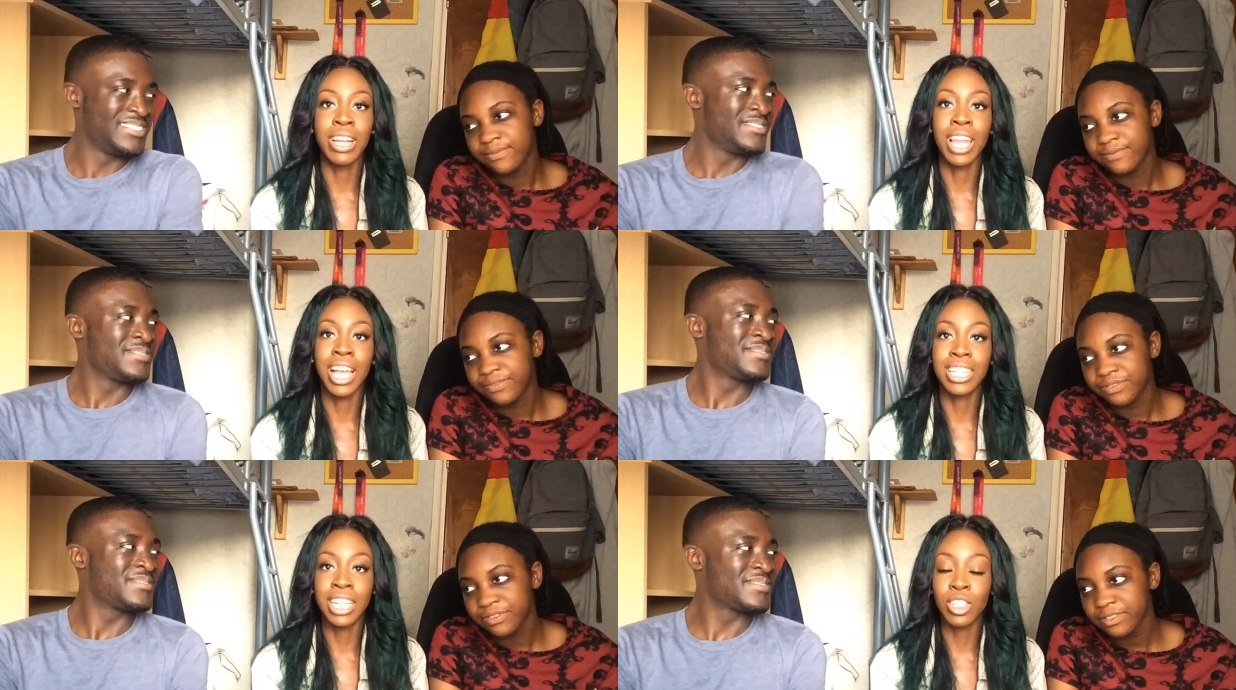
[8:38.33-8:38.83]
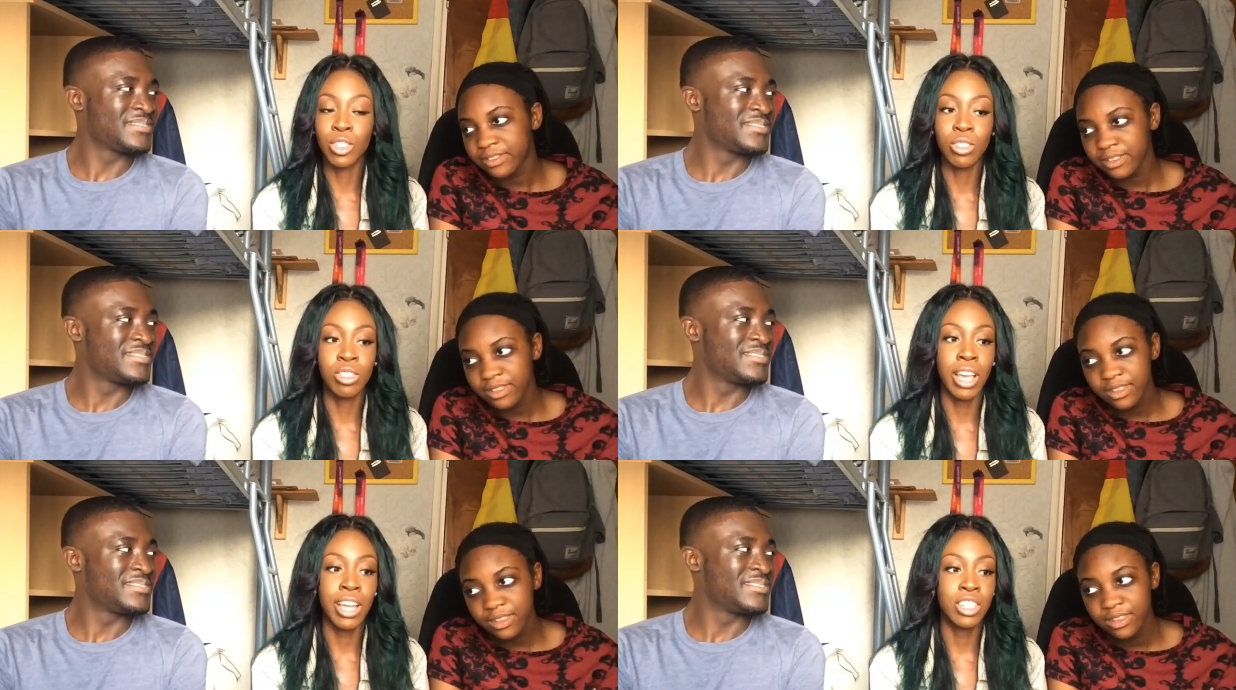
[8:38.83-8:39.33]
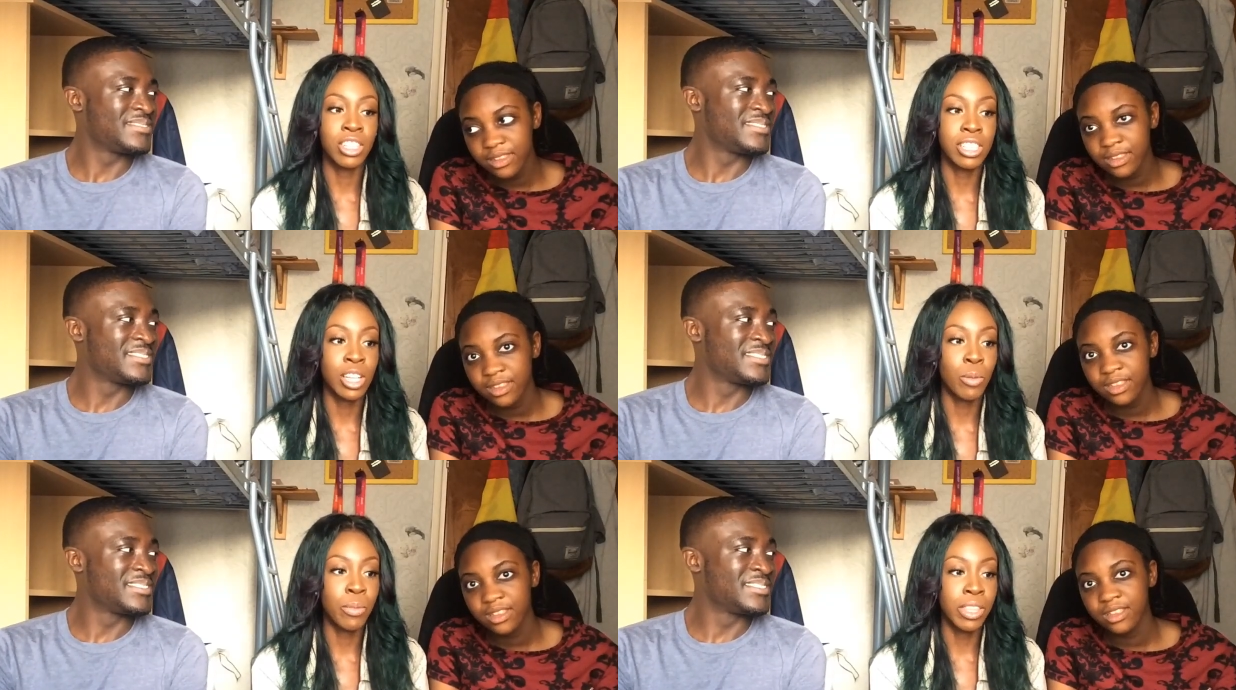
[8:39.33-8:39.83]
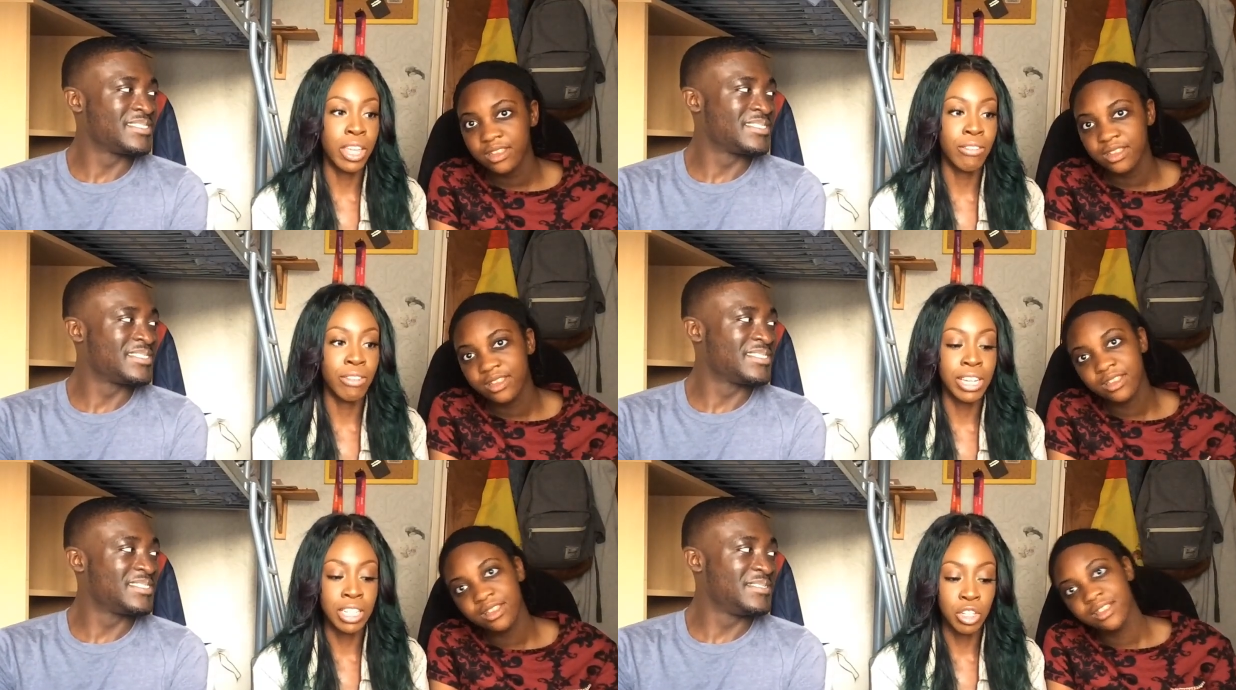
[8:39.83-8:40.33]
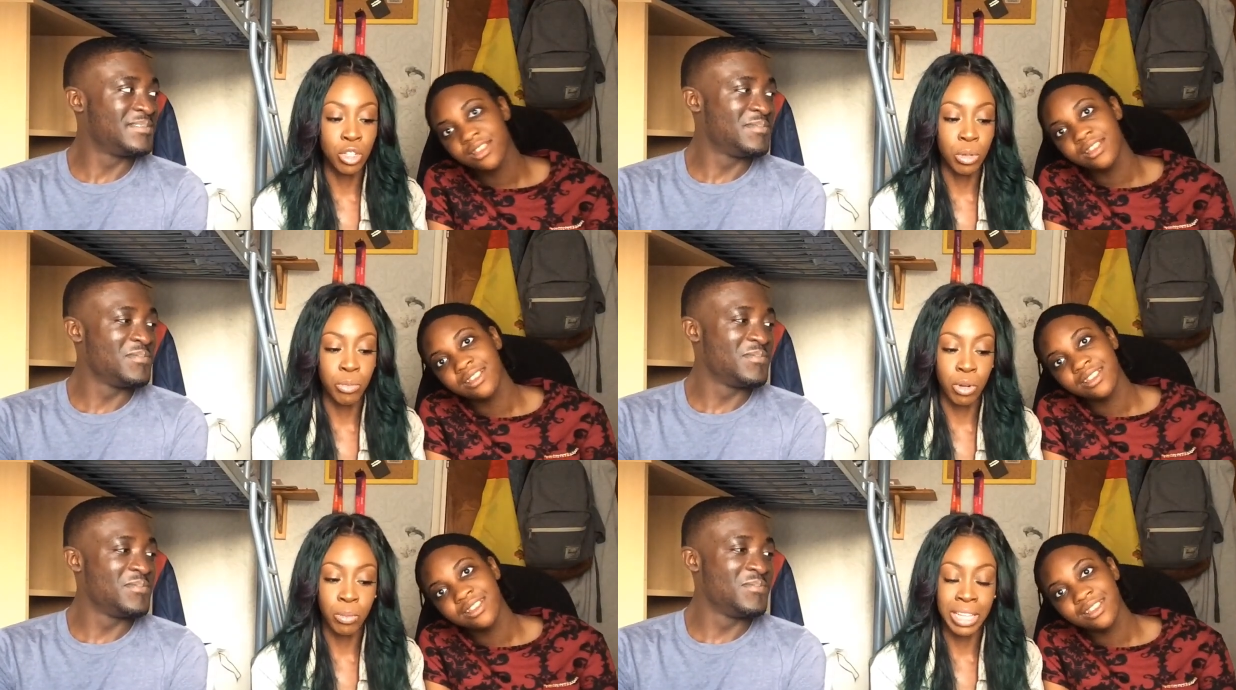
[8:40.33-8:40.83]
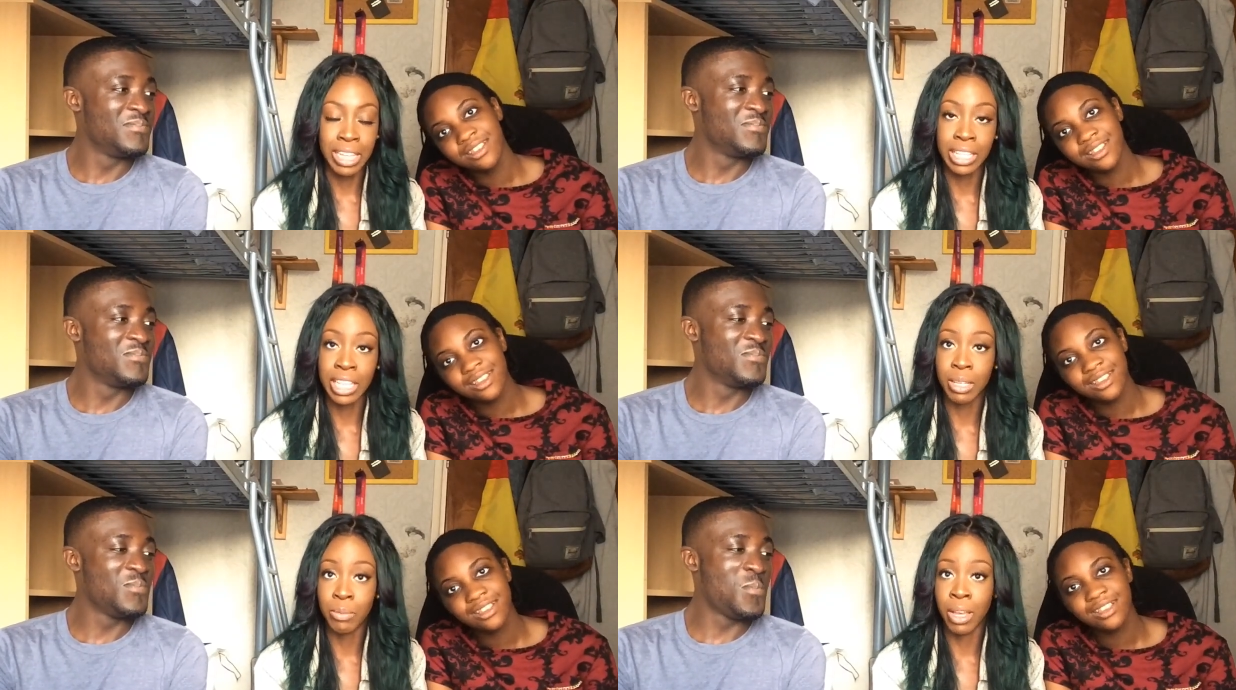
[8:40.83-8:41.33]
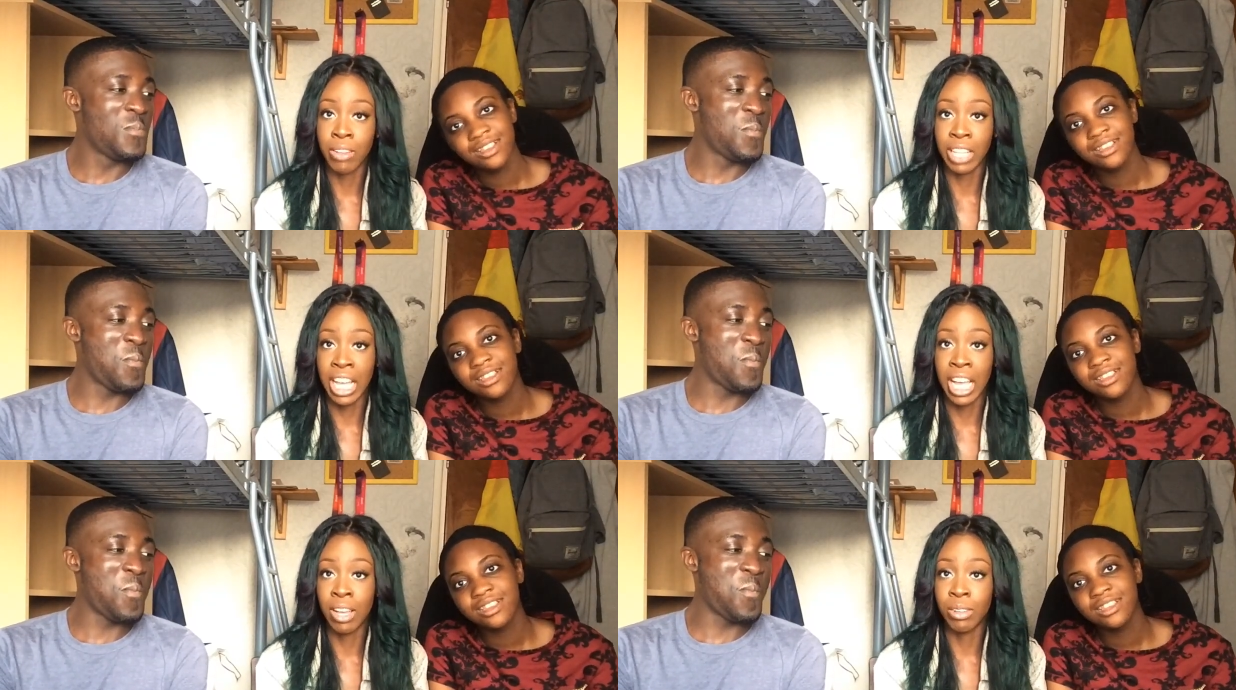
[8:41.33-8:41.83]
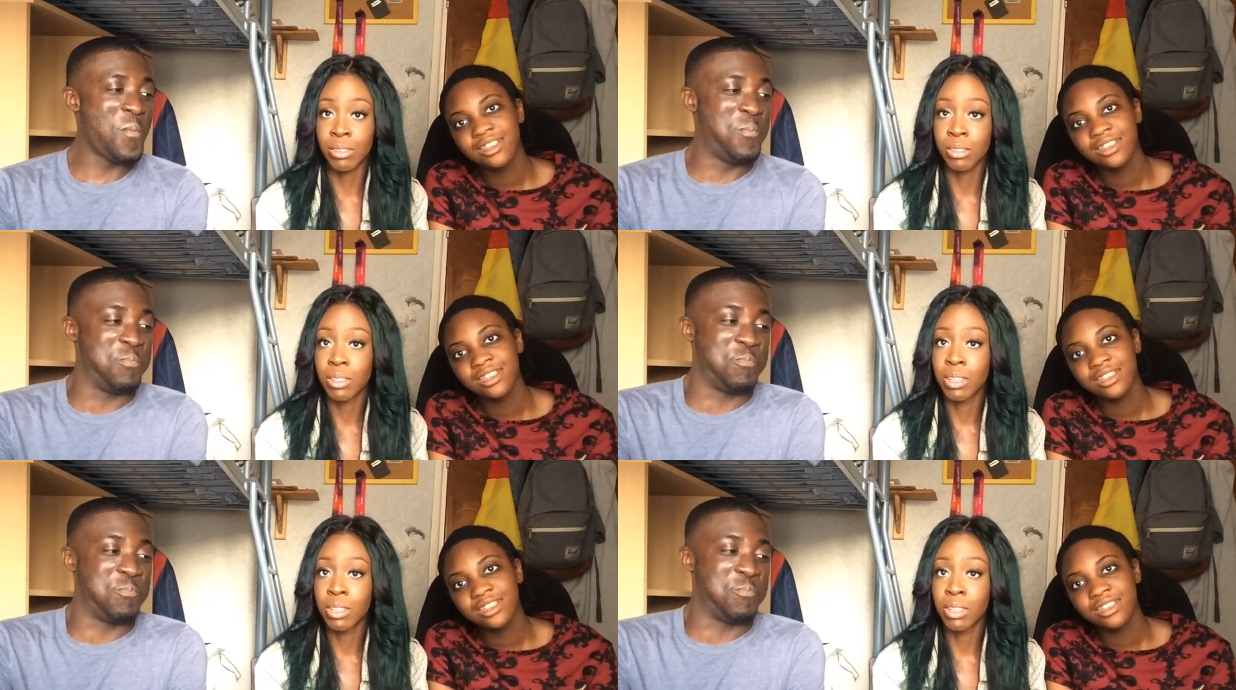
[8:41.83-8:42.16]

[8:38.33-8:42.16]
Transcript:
Speaker 1: Like Dad used to actually tell me that if I didn't do it properly, he'd kick me out the house.